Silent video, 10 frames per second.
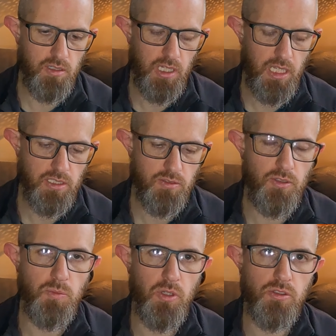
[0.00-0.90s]
the last
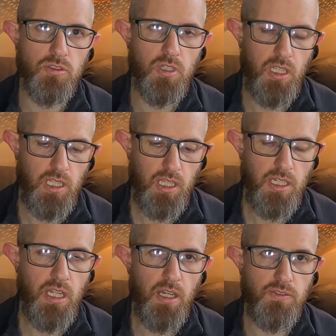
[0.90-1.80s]
few months,
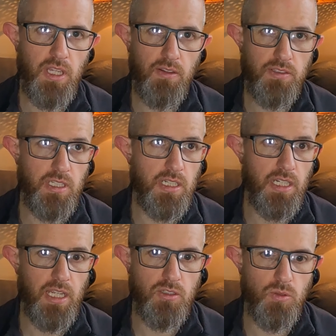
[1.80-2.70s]
I definitely needed
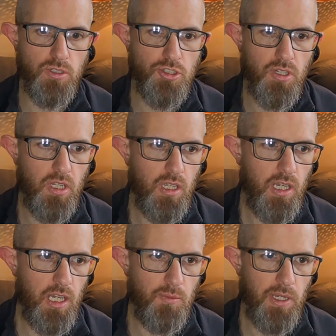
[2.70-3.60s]
a head torch.
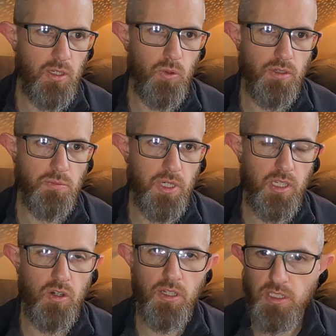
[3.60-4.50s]
I go out
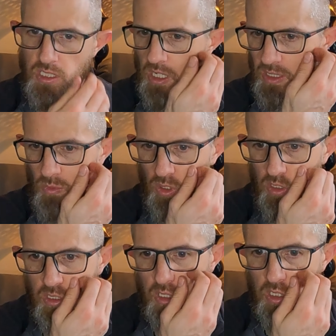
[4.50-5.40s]
pretty early on a Saturday
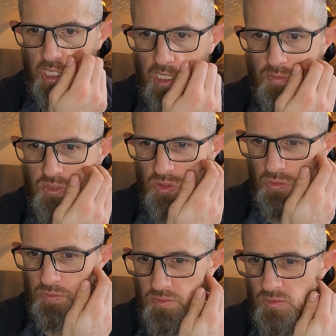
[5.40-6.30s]
morning,
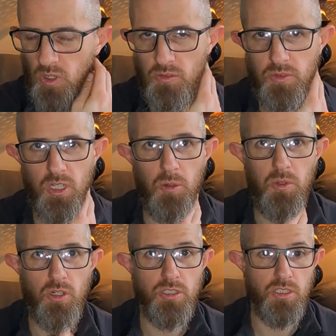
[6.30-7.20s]
so run for a
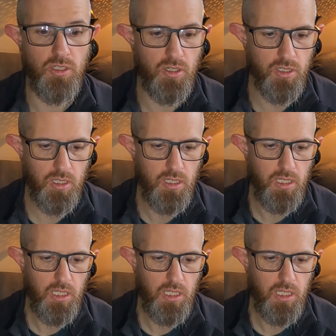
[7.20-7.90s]
couple hours in the dark.